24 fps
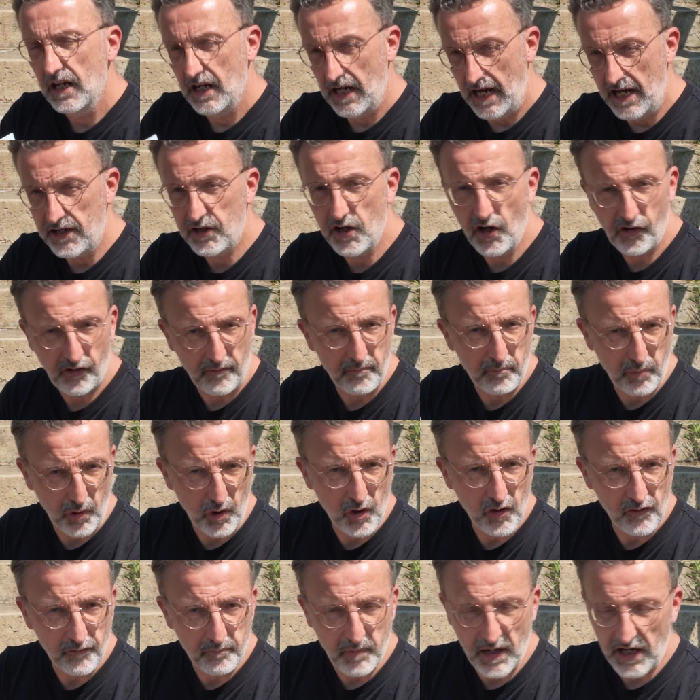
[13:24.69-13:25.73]
It does
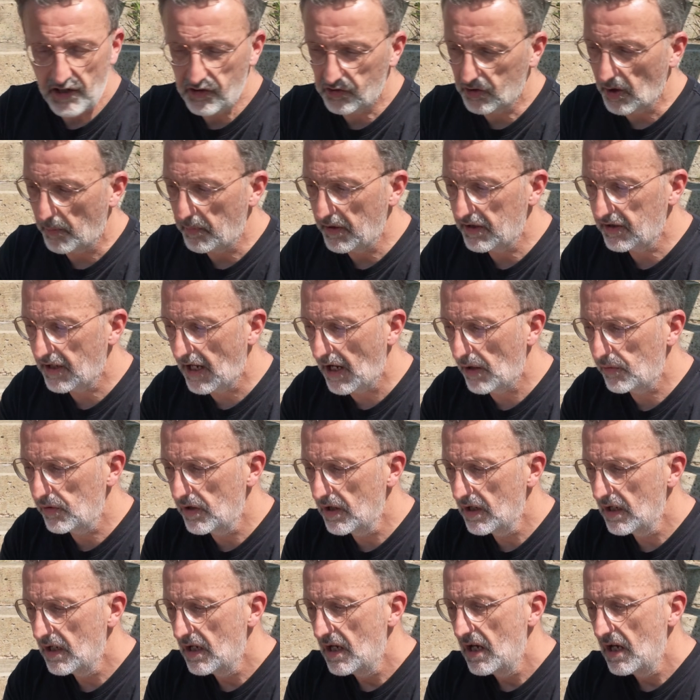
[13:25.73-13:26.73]
improve by stopping down.